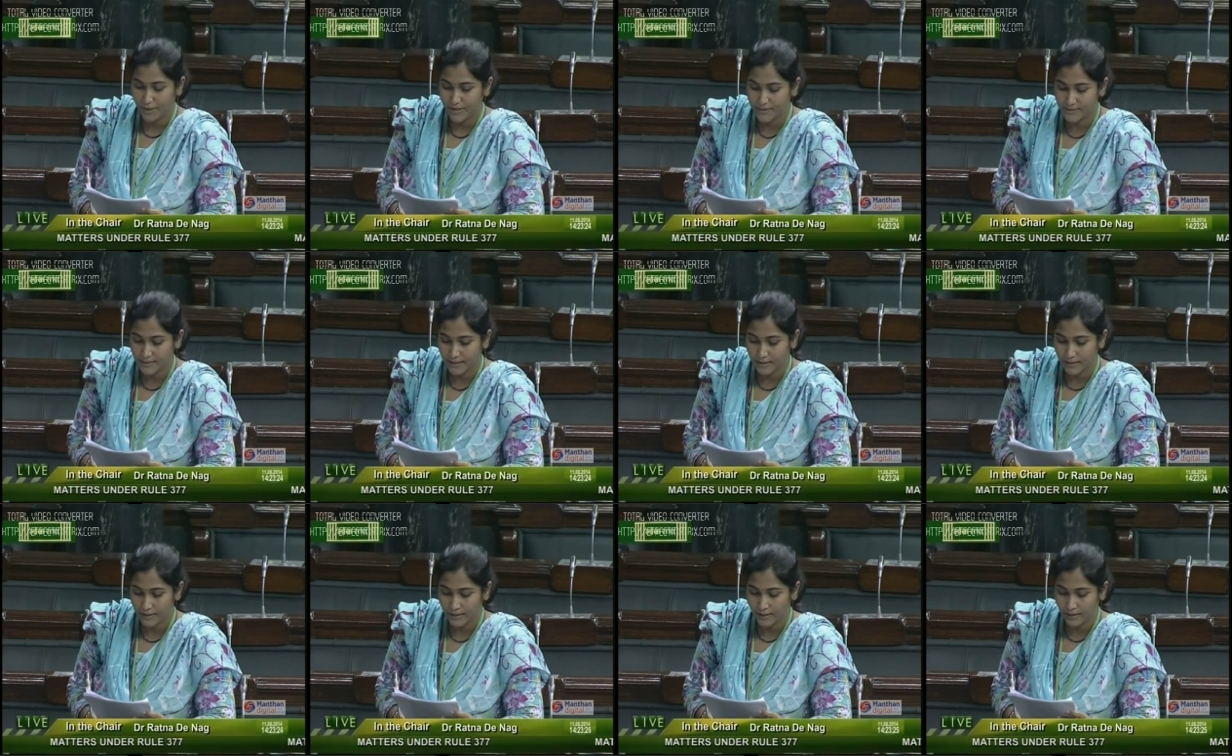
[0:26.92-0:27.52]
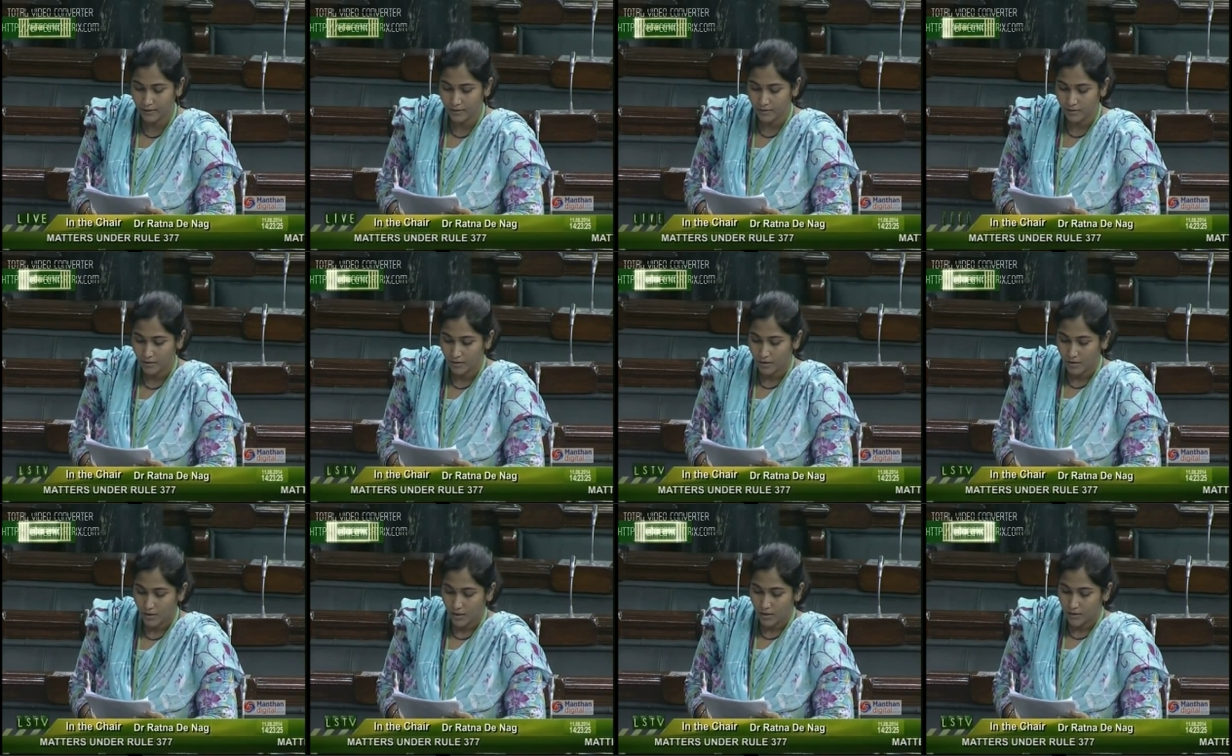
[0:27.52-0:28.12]

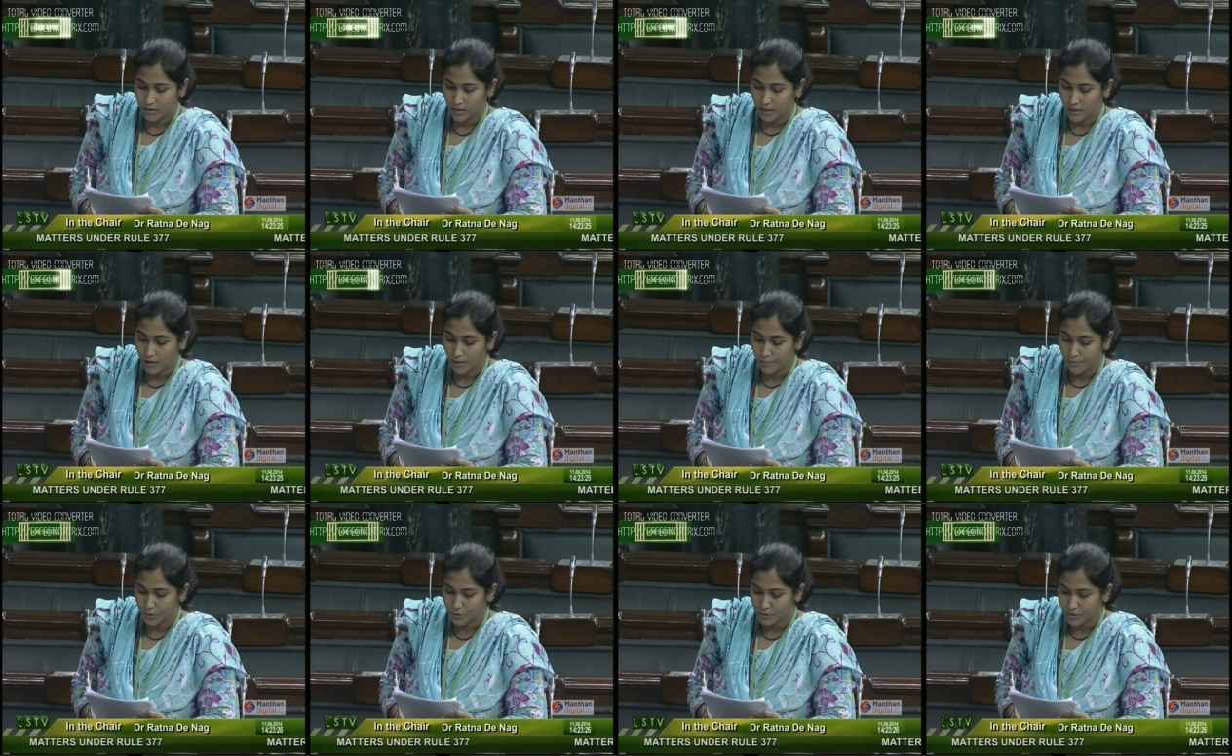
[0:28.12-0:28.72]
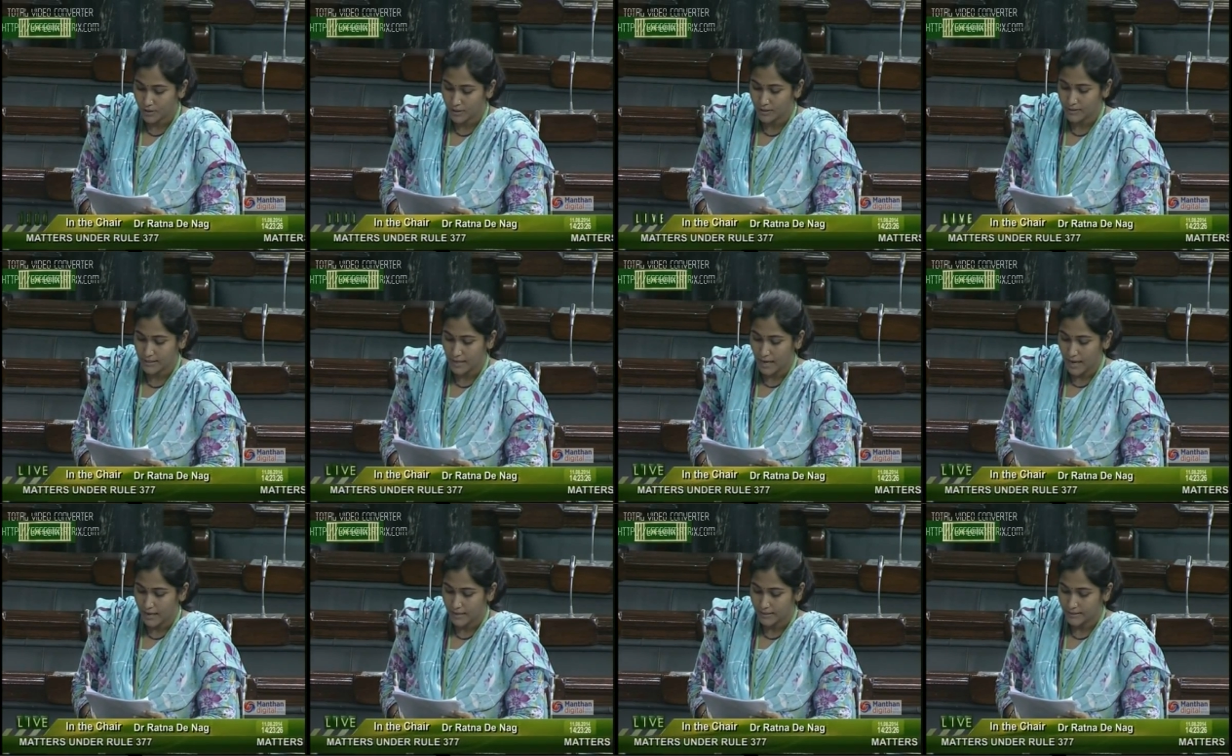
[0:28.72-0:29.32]
Presently, the commuters
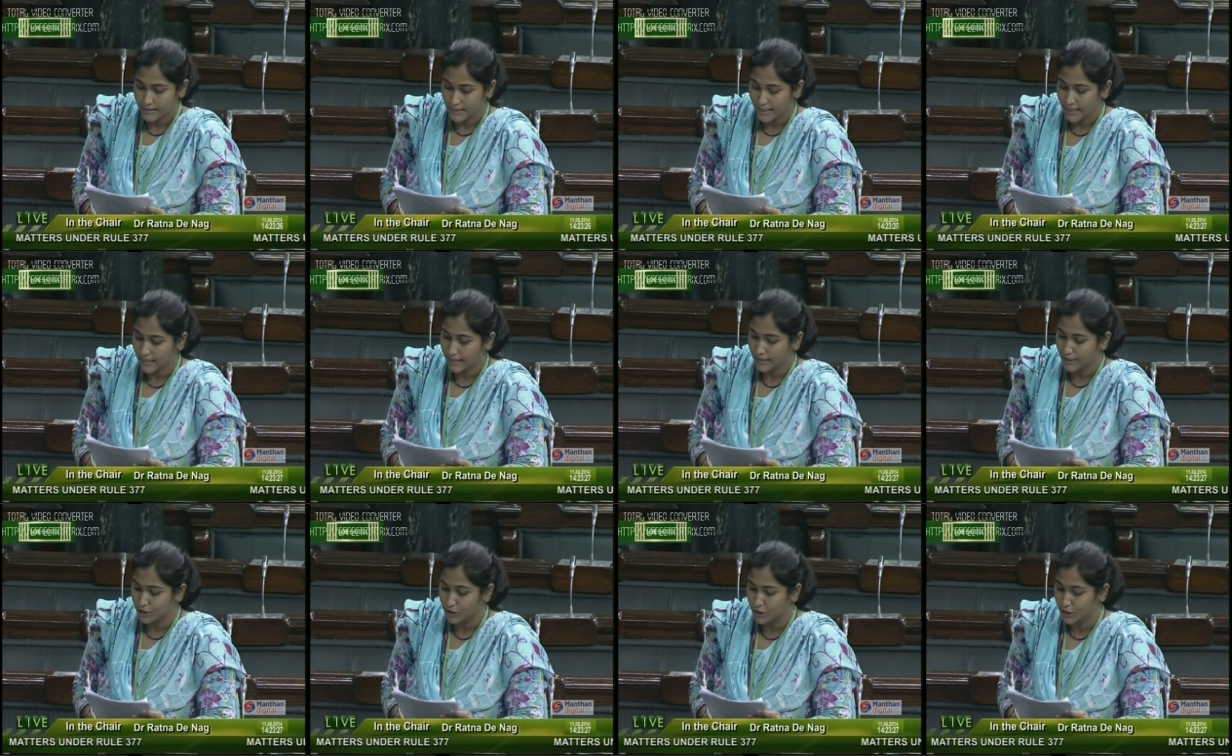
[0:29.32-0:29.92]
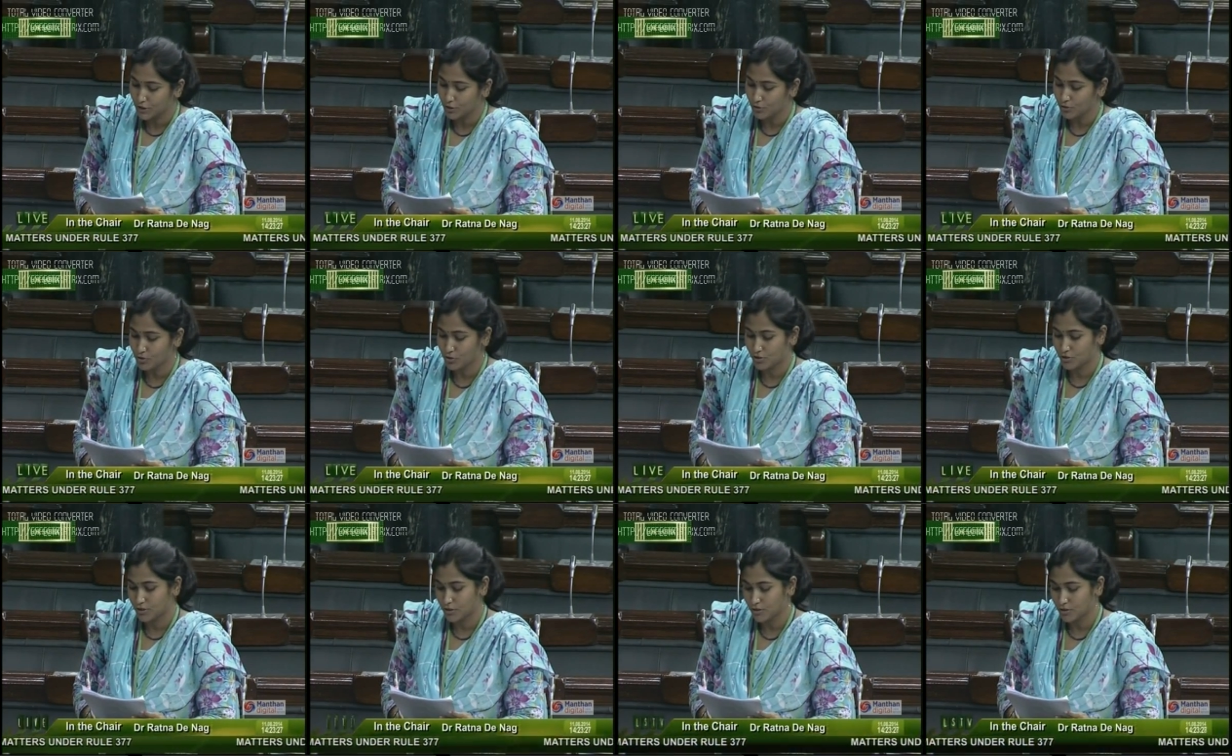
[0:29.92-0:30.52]
take a
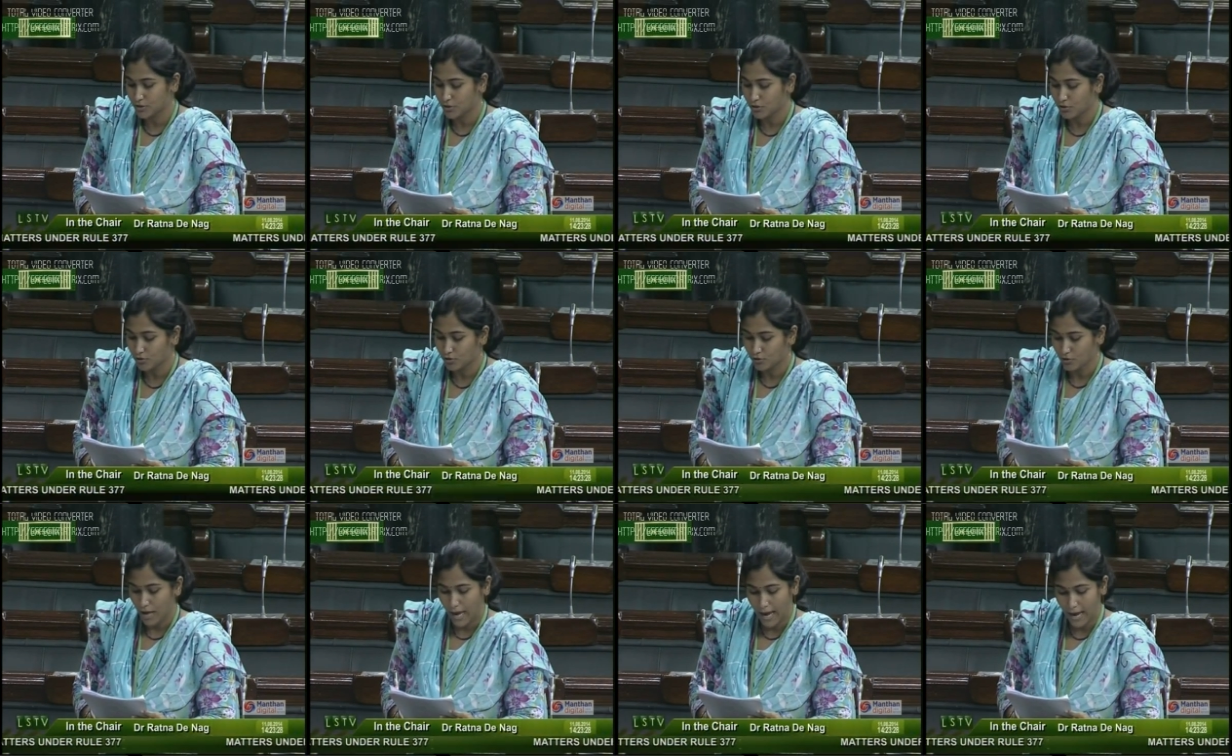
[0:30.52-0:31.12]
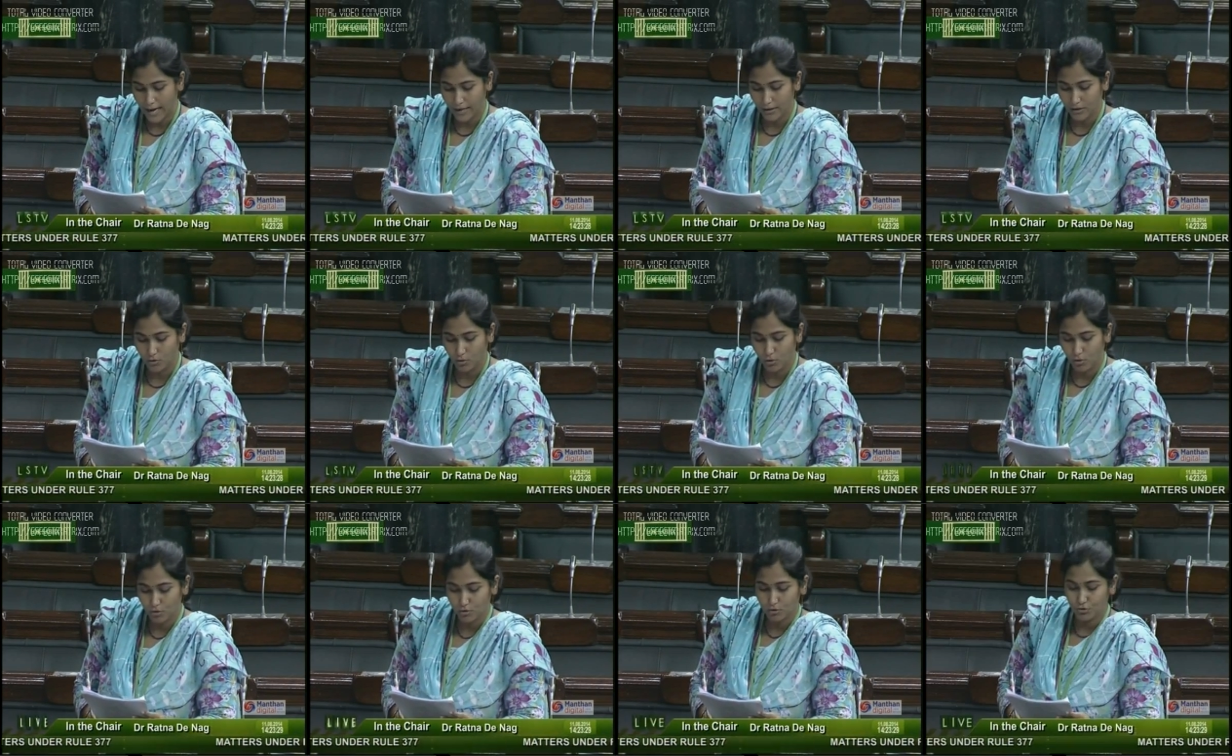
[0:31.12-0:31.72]
huge detour and
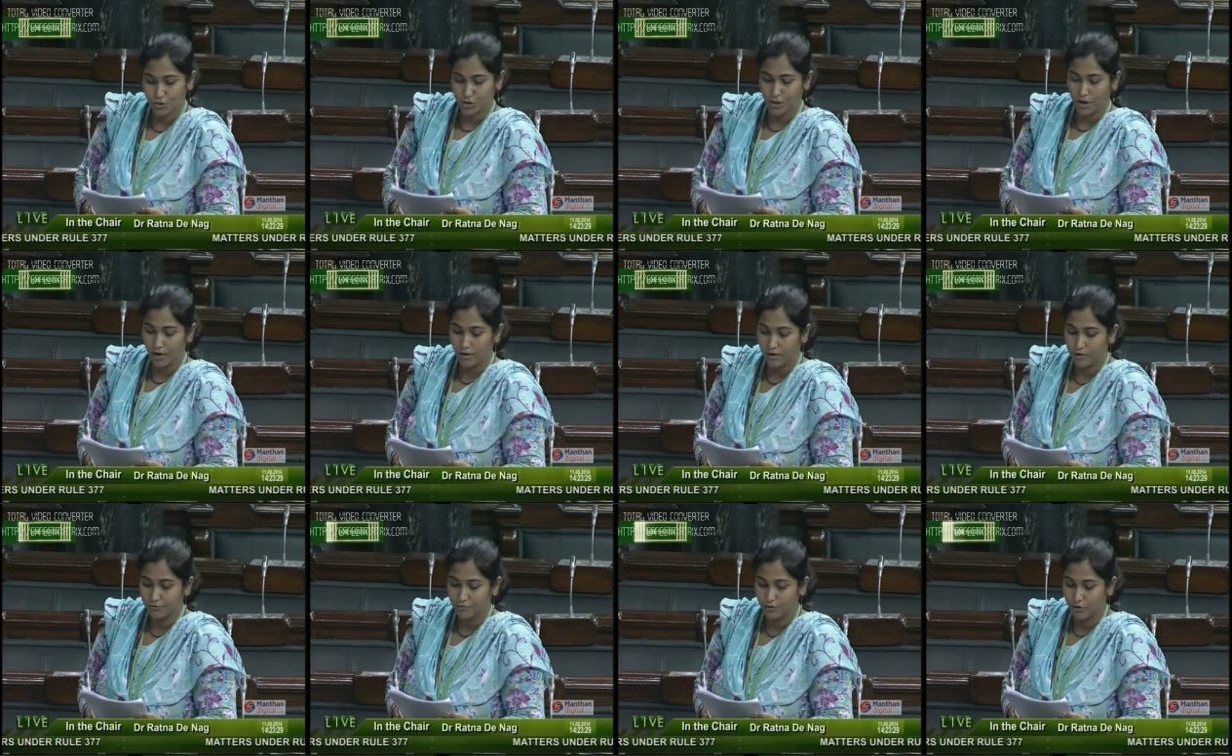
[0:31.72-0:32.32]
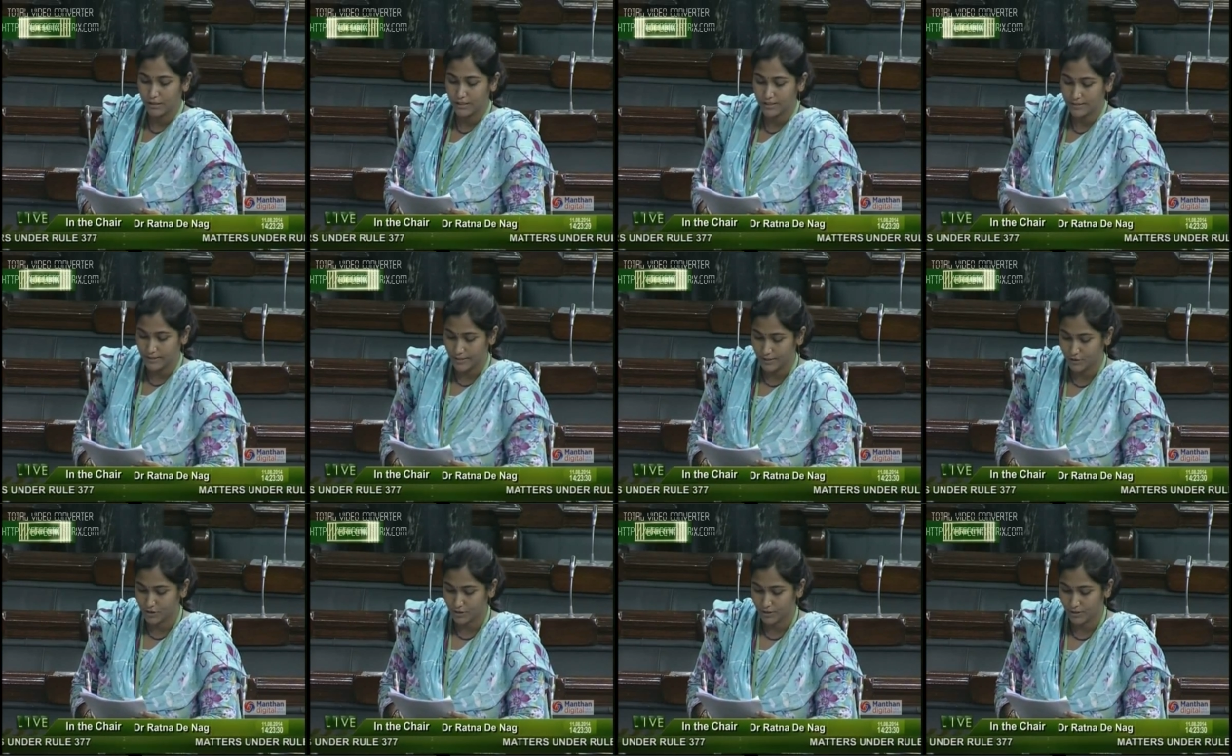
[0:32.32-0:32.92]
go to Fuli
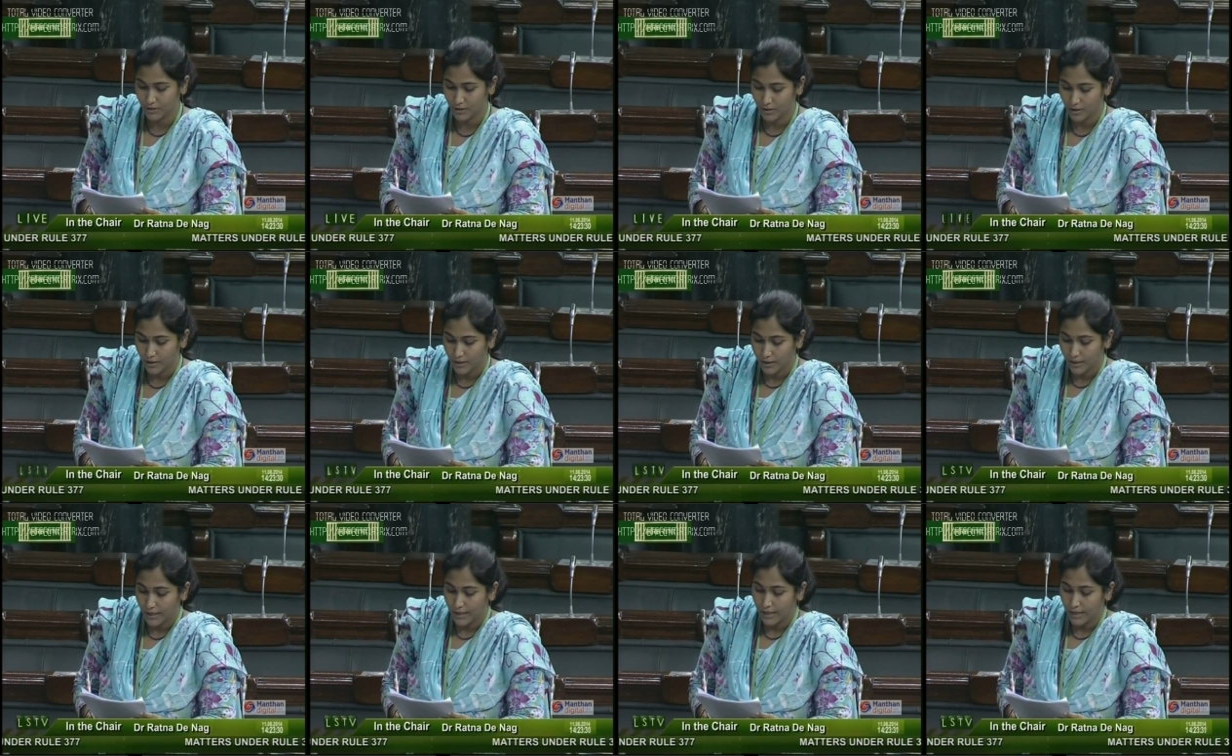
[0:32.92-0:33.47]
station